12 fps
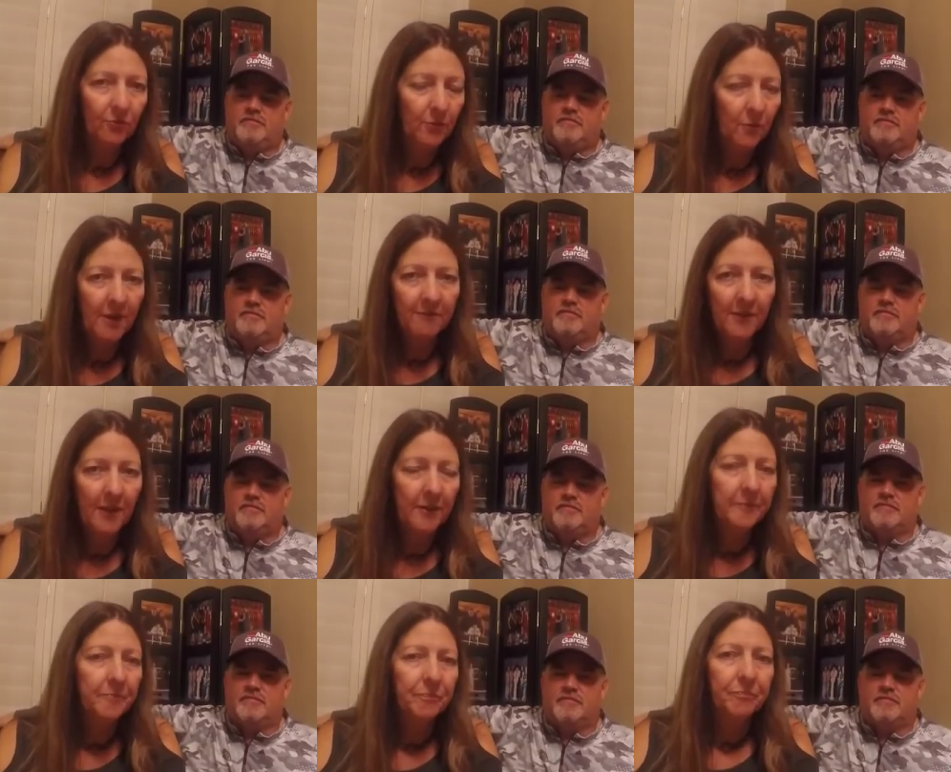Speaker 1: the free Wi-Fi.
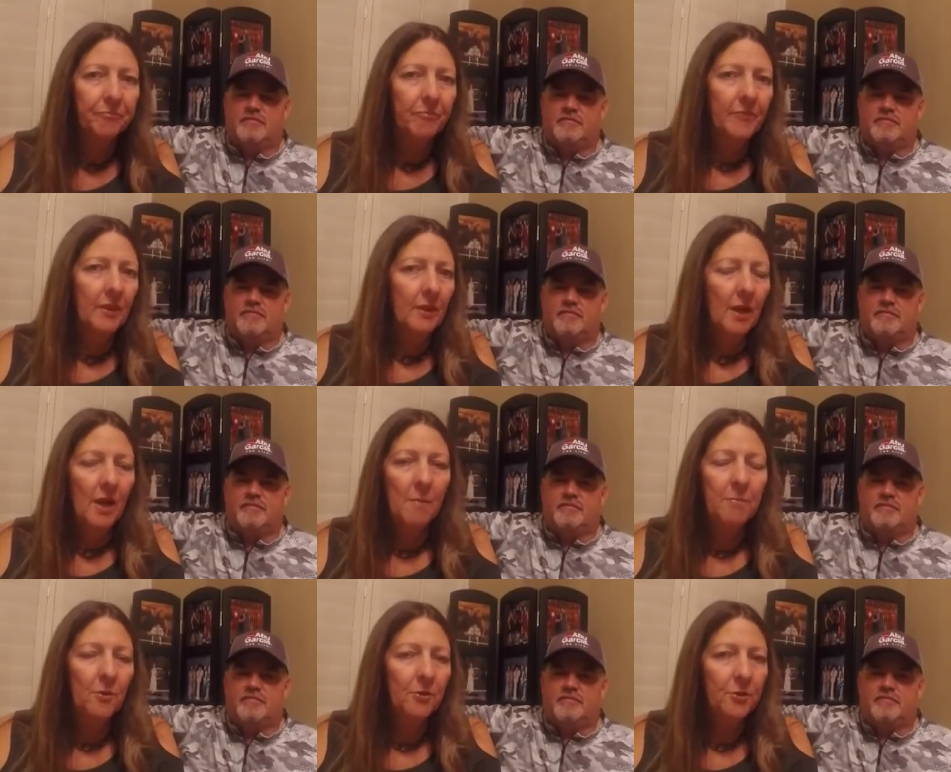
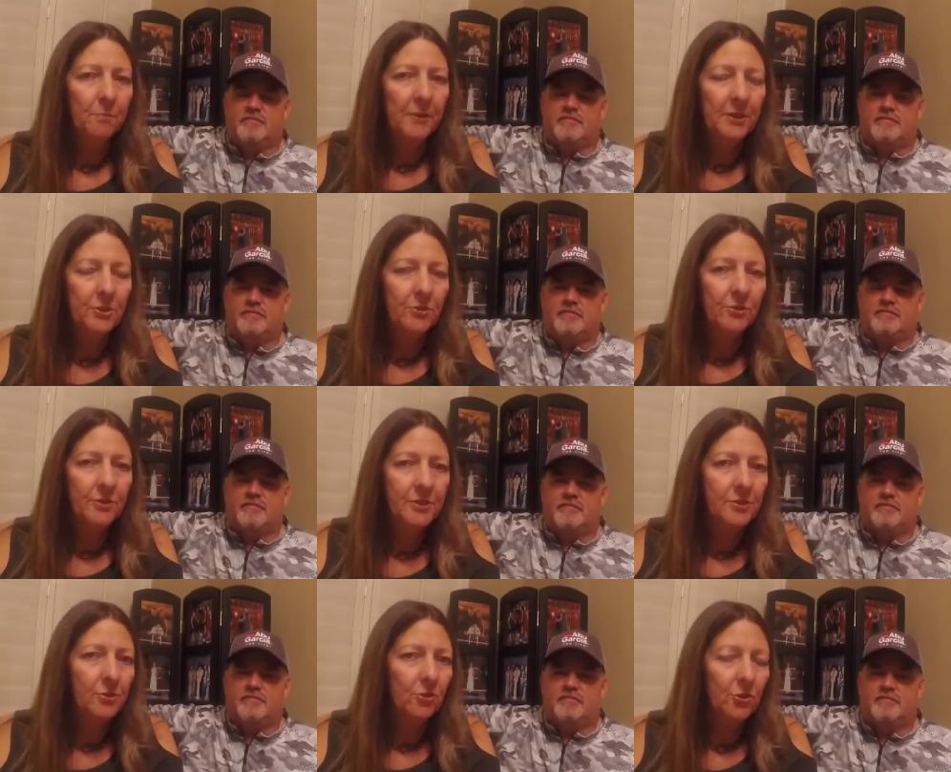Upload your pictures
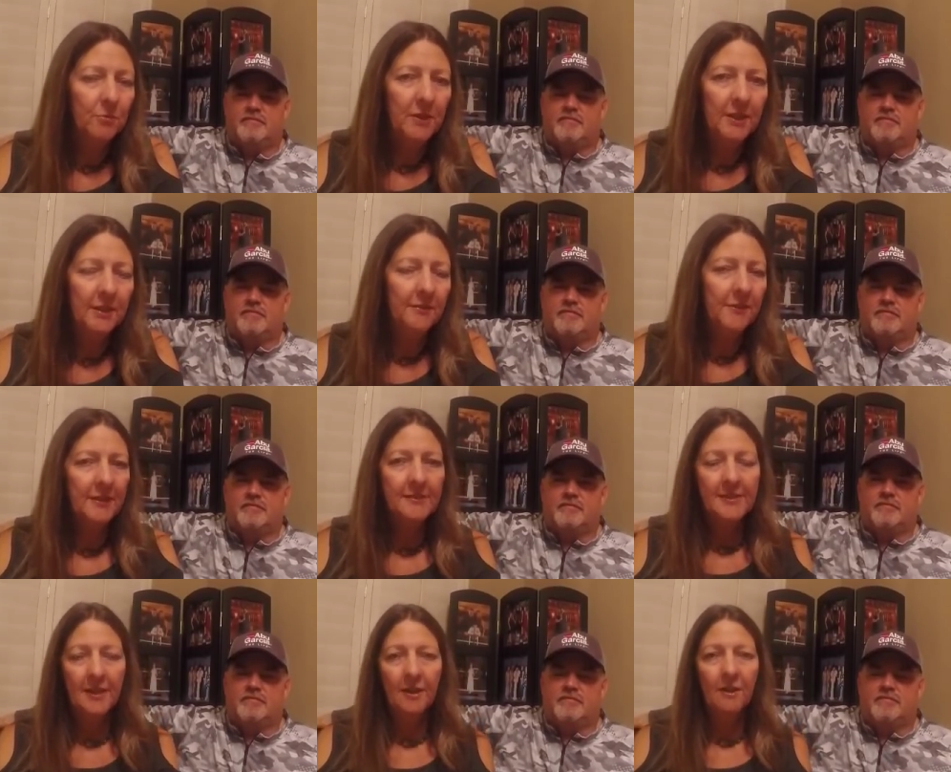to social media and things
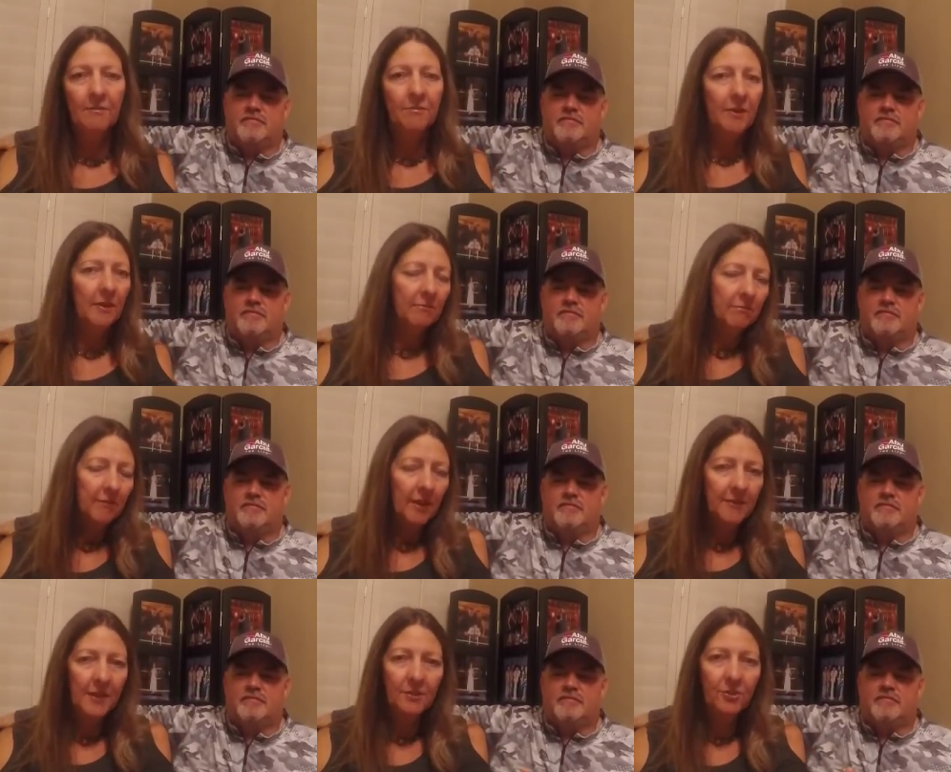there,
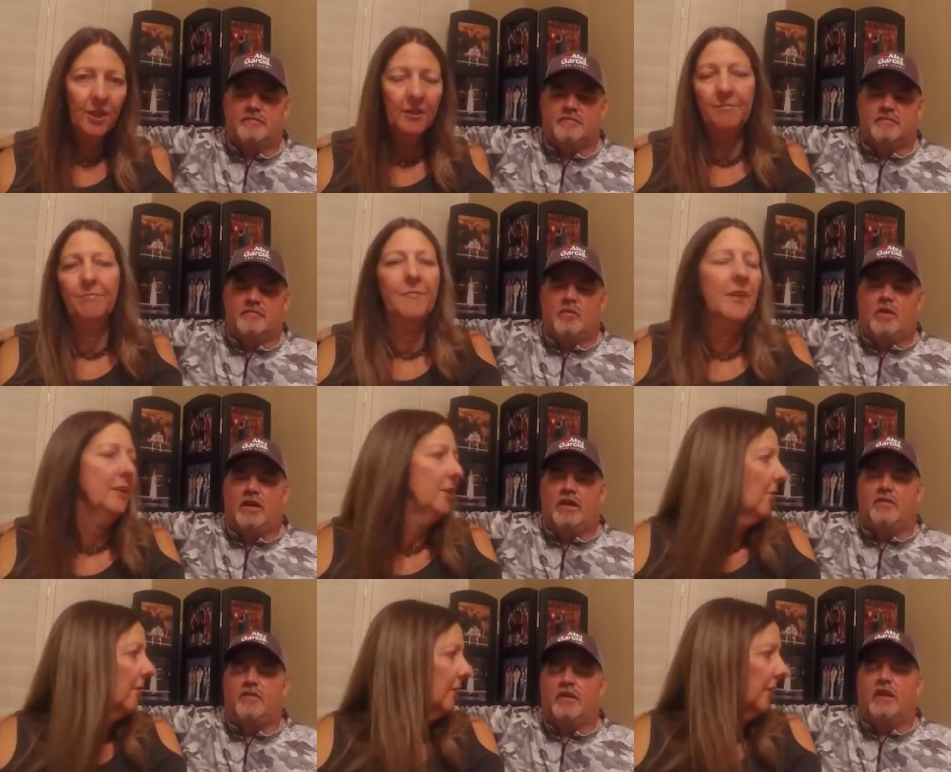and then you're done. Well, and,
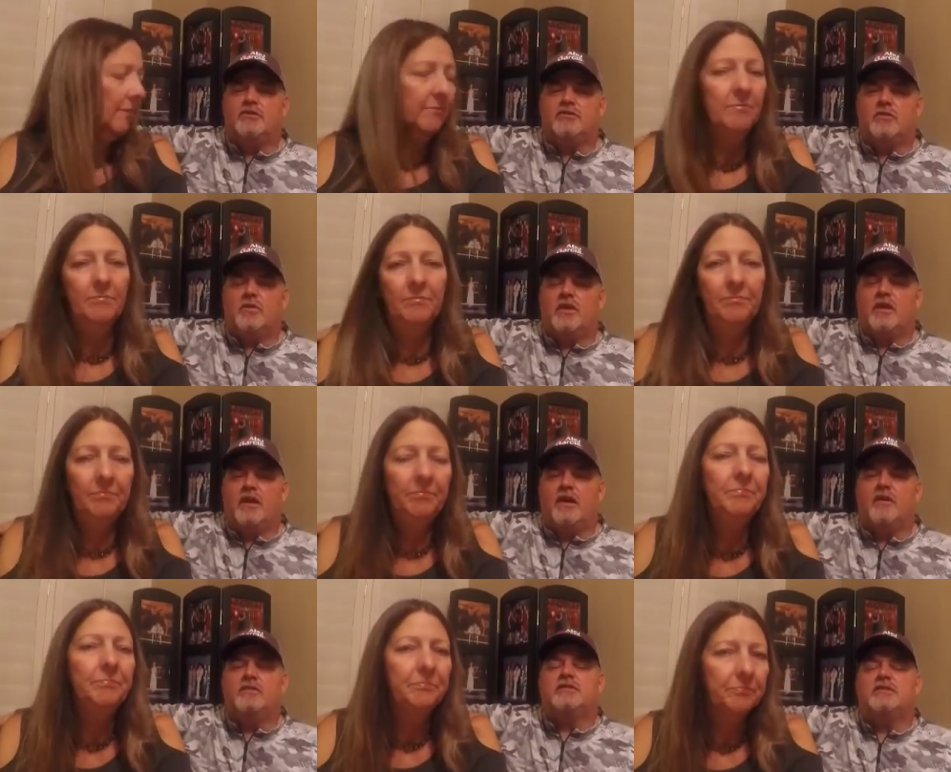if you're
Speaker 2: not sure where to
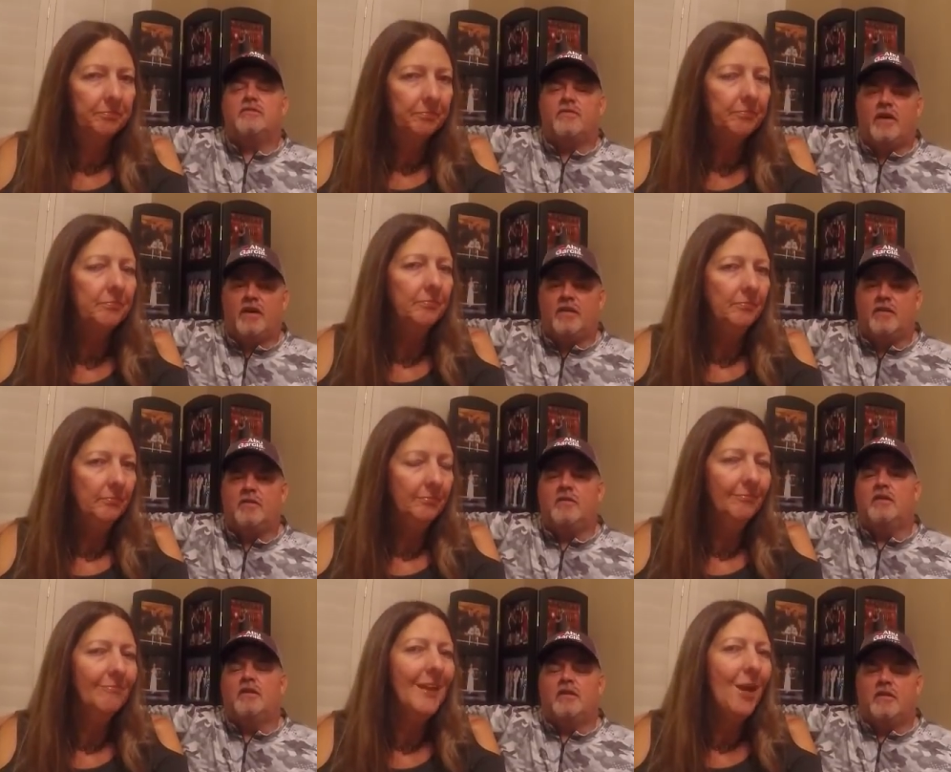go, just follow
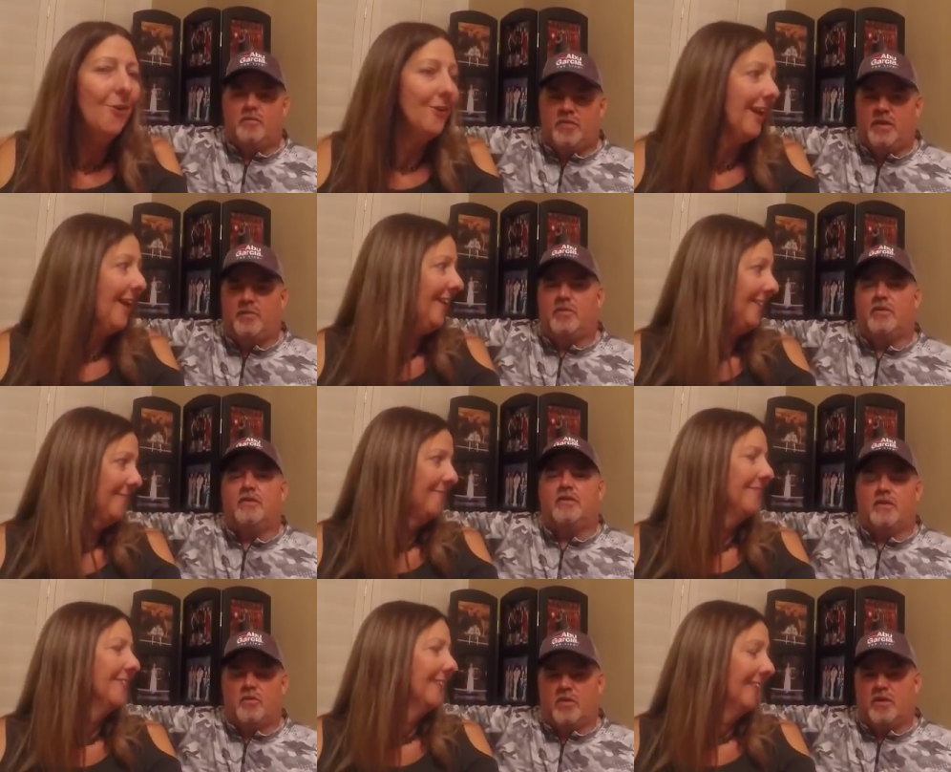the oh, people yeah.
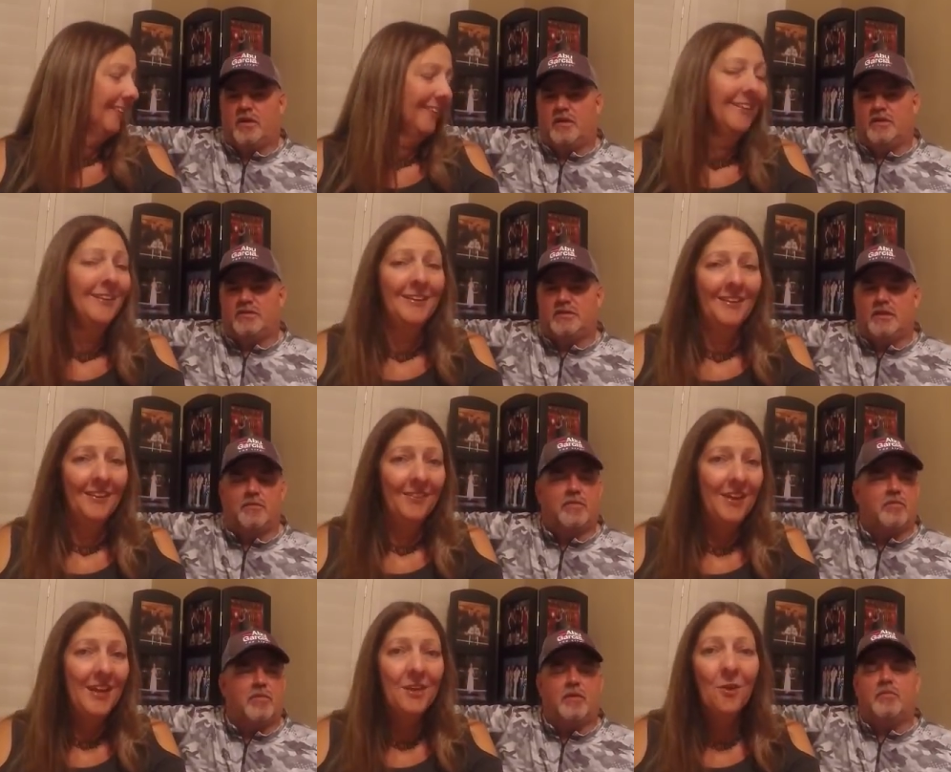that work on the ship.
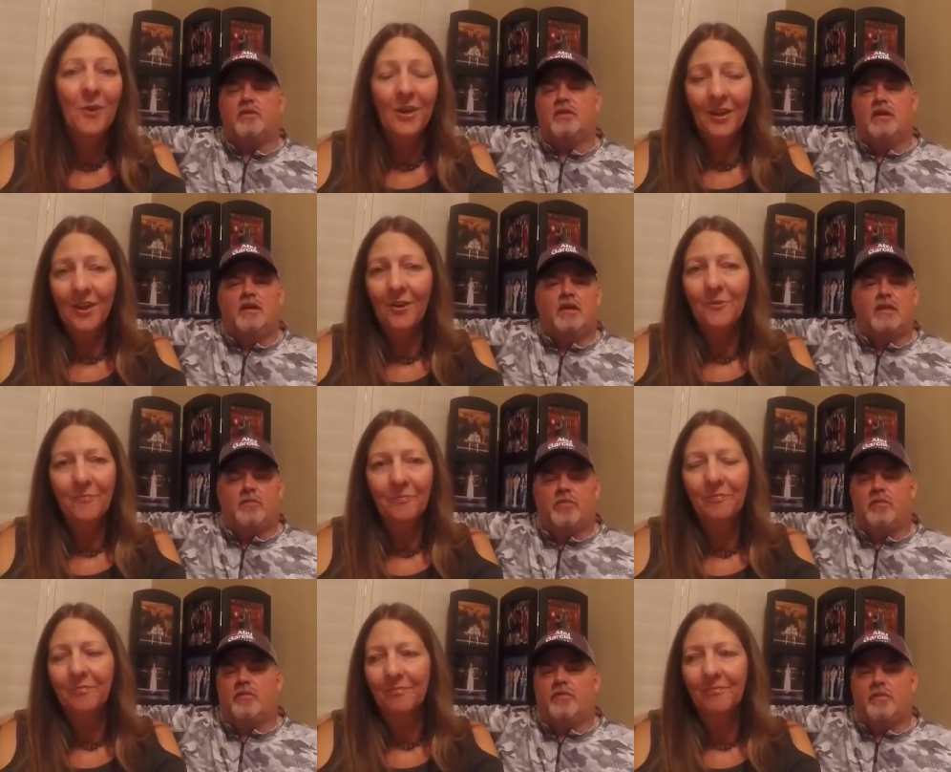The they people, know where to go. The
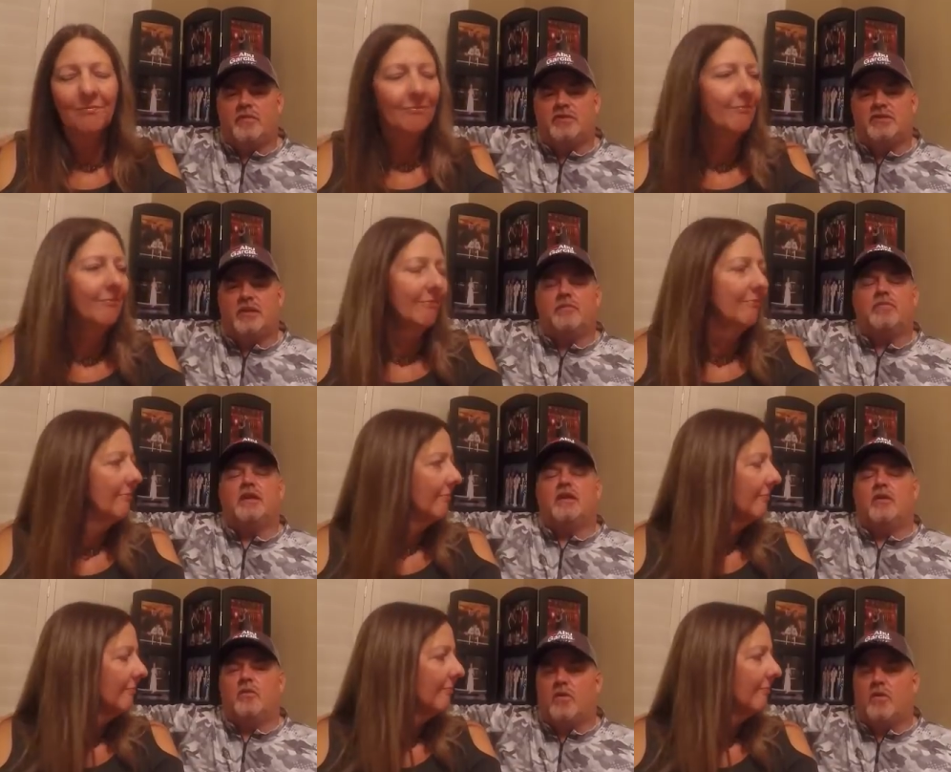people from the ship they know